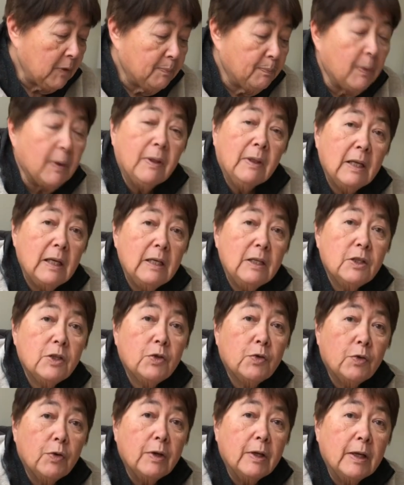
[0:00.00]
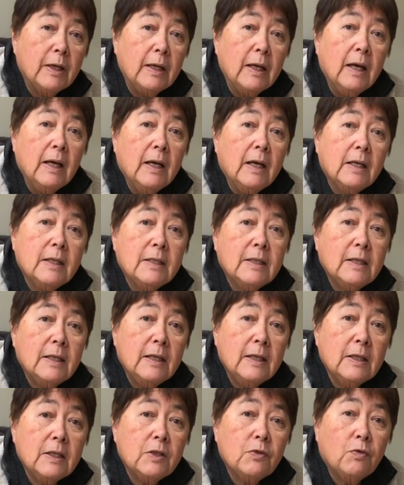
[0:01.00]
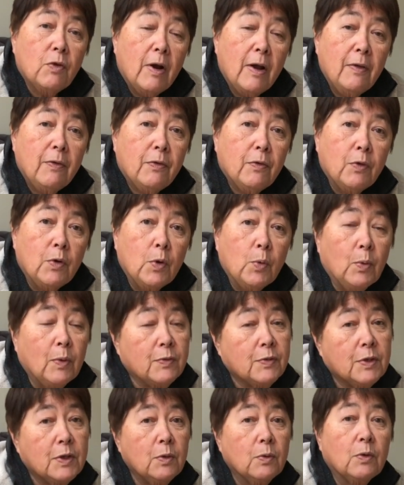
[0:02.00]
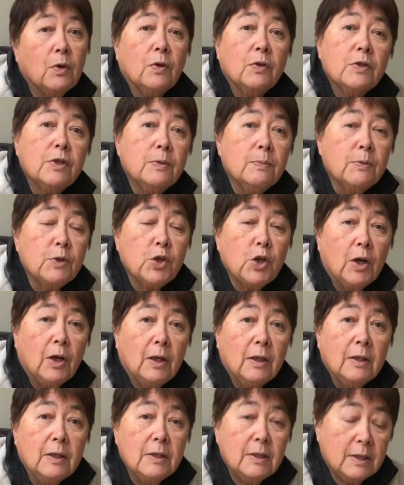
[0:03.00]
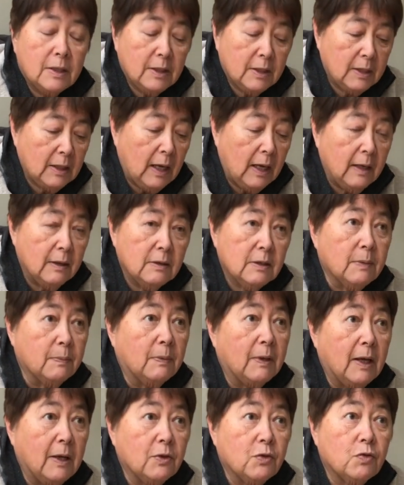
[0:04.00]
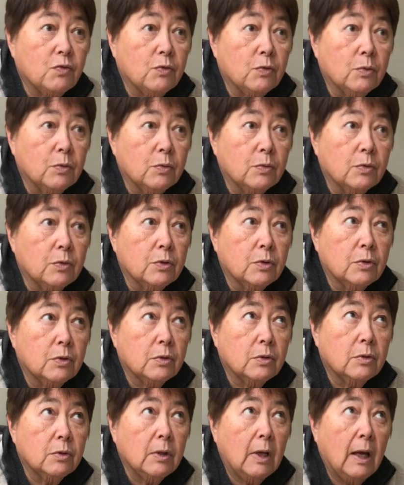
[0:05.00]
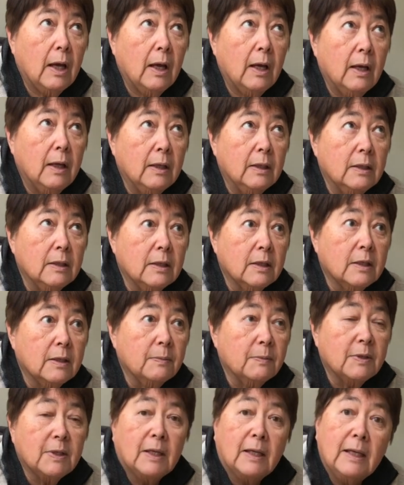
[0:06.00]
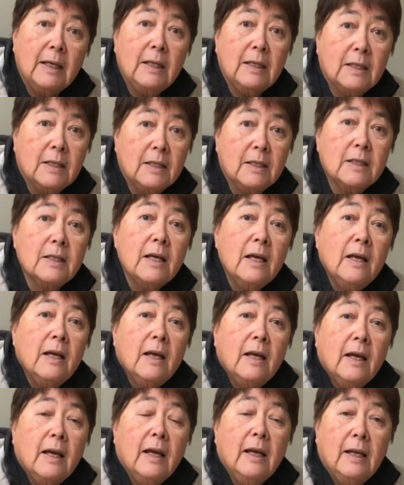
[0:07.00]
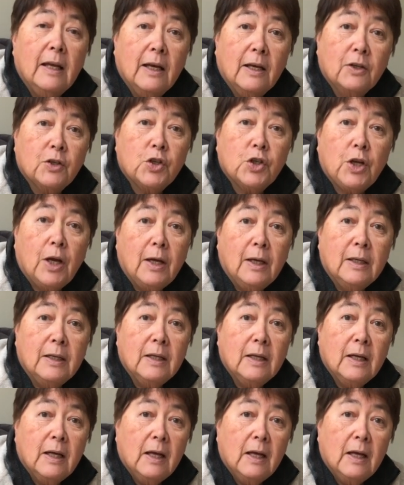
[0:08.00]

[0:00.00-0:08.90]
But these three see us right through. We've still got some Charlottes, some Kestrels and some Sagittas in our shed,